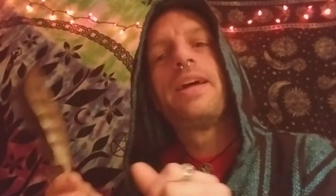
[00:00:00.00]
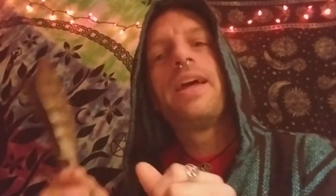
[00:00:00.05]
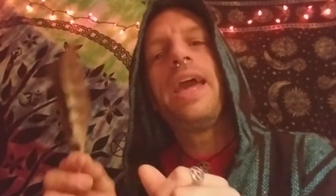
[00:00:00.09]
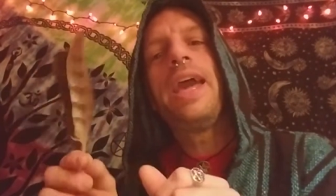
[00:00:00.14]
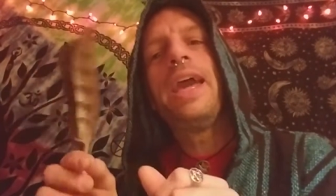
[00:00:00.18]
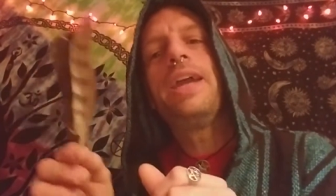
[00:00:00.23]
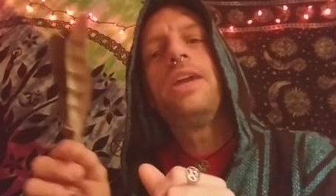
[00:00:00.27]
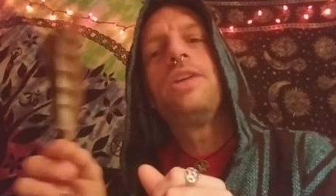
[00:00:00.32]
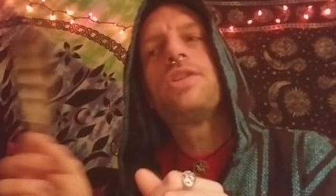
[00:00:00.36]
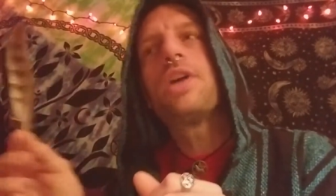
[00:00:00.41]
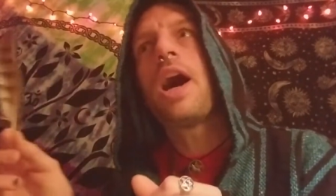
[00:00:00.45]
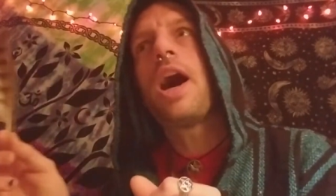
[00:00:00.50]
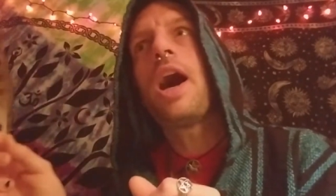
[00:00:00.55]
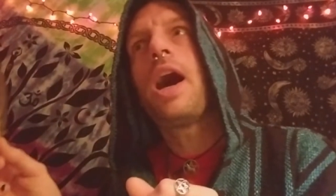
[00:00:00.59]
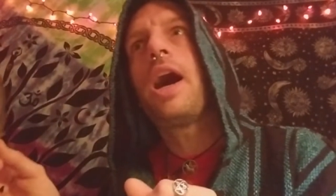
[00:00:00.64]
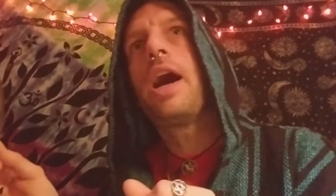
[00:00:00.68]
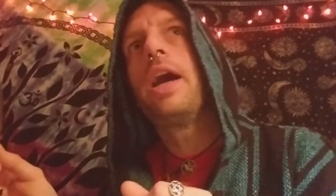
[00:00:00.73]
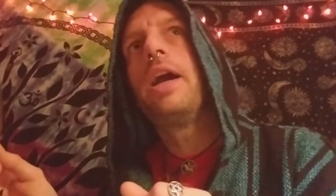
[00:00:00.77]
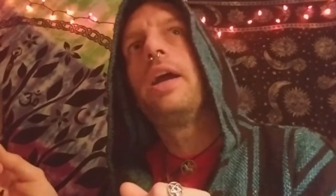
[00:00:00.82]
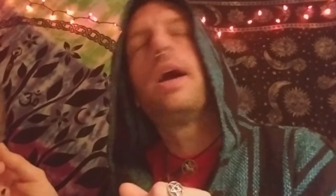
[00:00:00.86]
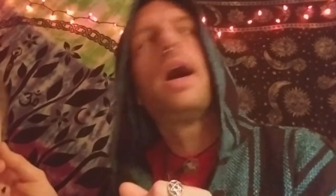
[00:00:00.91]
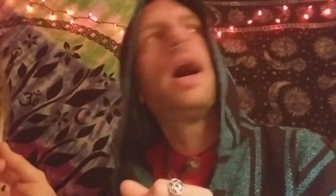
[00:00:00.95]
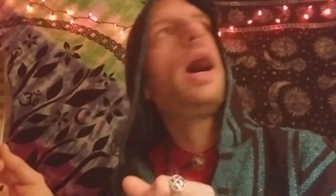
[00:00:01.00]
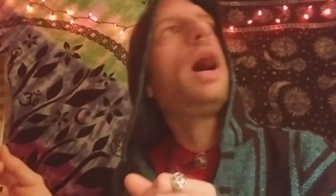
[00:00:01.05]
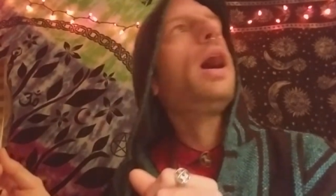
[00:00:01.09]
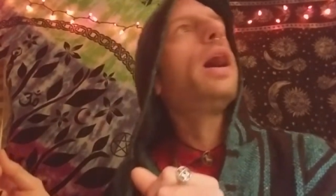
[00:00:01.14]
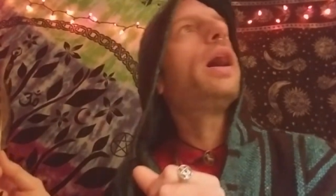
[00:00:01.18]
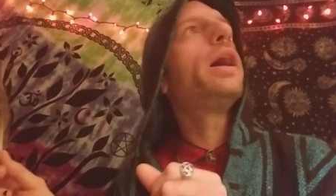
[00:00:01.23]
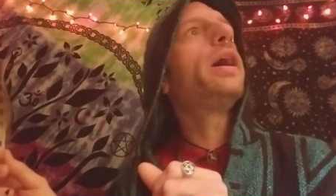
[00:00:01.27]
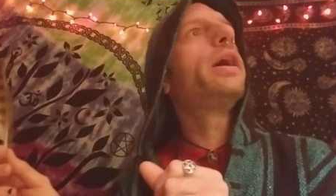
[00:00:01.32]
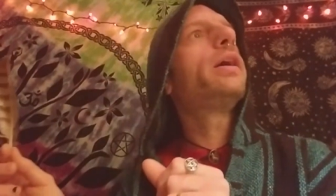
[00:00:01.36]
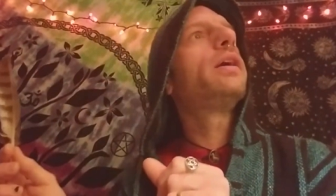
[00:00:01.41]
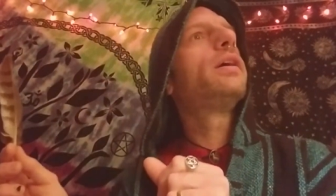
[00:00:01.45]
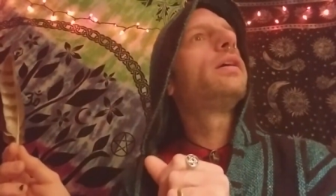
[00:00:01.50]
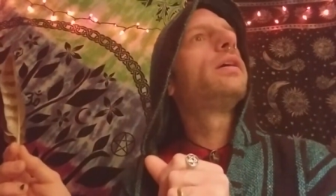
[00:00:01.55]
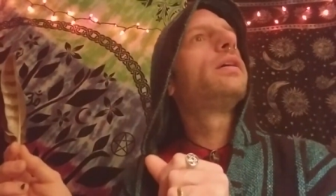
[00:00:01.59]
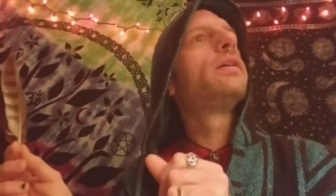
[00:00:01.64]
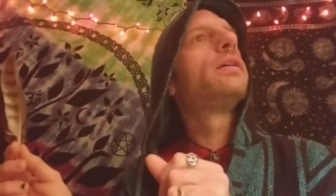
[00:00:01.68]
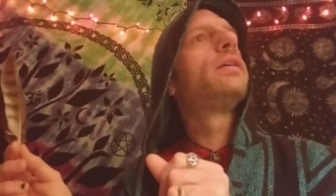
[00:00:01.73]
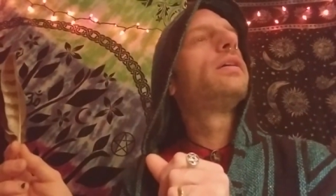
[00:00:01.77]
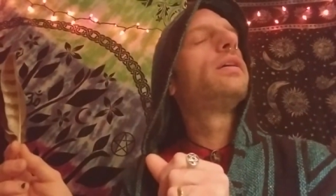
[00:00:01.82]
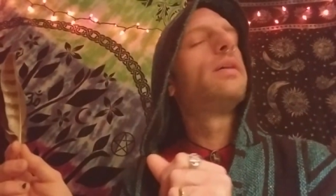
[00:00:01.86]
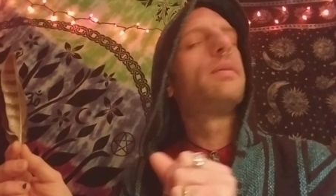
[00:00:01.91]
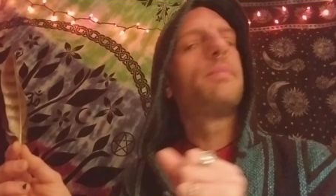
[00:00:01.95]
H-I, hi.
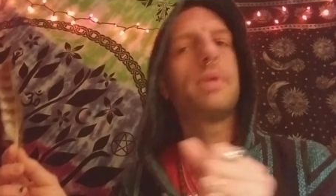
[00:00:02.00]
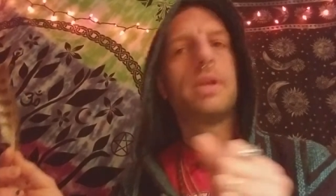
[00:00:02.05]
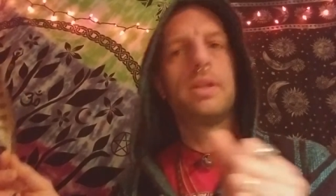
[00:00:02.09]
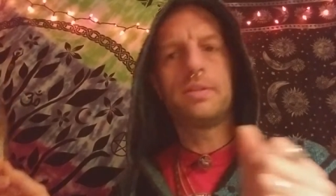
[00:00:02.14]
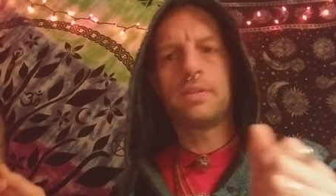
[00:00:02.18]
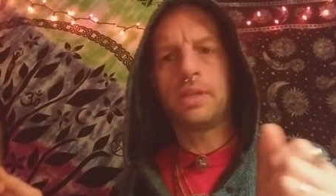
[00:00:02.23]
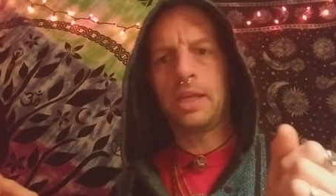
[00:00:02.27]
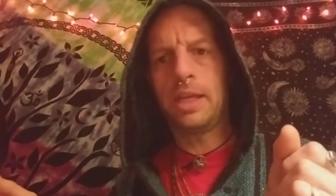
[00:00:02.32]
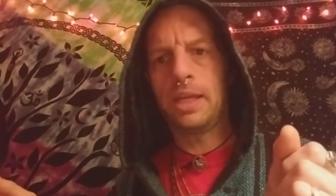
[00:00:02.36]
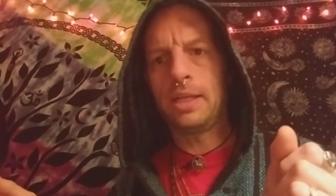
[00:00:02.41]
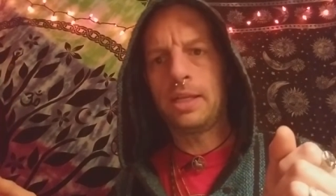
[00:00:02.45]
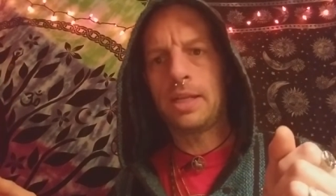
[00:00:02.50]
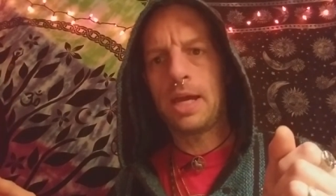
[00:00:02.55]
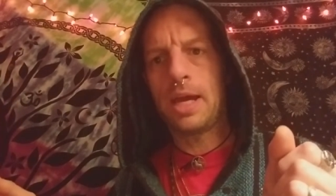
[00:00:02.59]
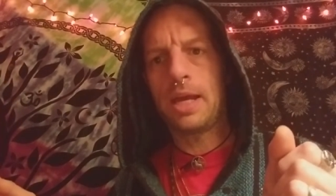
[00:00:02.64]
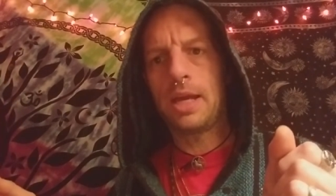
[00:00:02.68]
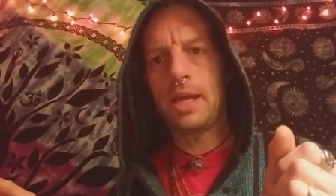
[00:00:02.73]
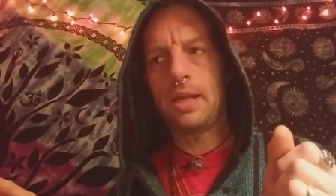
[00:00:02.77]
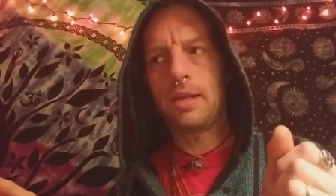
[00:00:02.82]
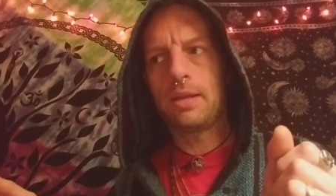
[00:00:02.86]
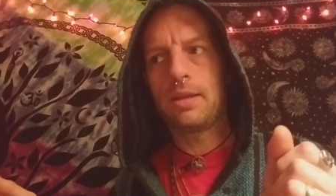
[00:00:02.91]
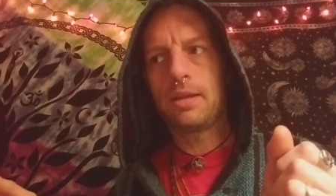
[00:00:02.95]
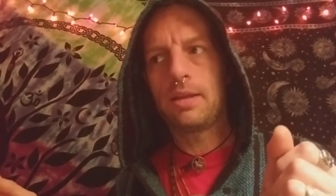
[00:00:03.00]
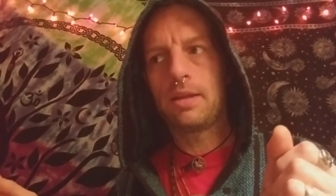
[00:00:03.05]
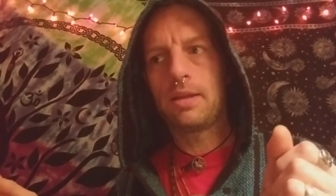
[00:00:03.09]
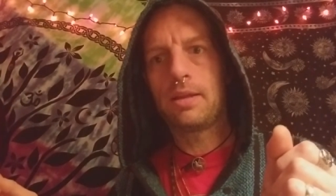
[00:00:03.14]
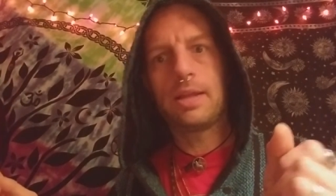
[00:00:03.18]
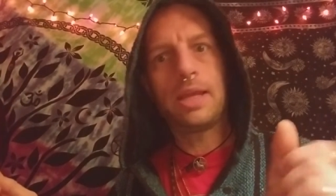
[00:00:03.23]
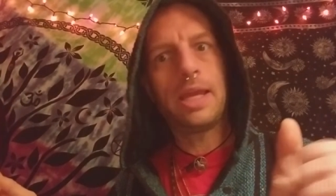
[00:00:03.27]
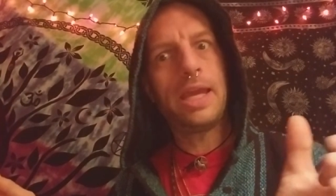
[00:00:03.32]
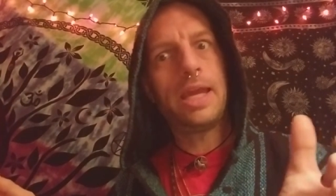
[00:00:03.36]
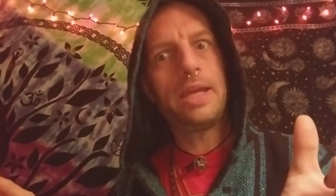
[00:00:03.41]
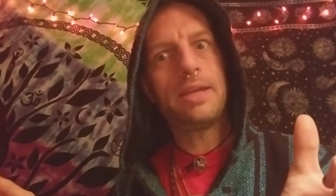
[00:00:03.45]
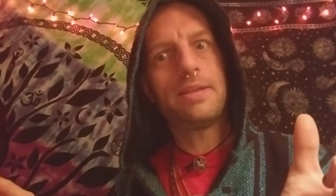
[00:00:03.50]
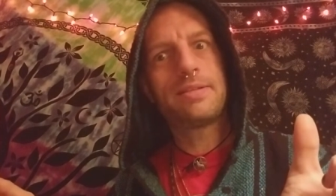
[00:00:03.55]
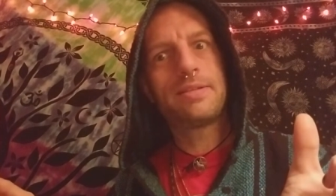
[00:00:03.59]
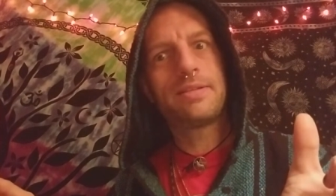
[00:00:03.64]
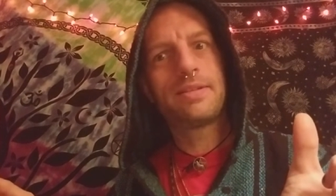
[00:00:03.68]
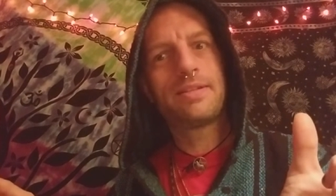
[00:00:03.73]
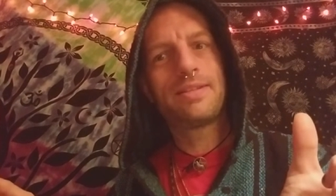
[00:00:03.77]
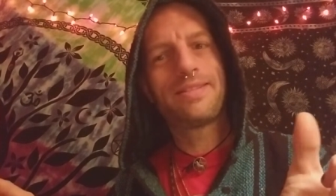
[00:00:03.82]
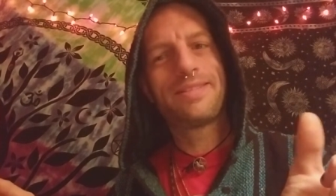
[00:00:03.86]
But it's 8, 9, 8.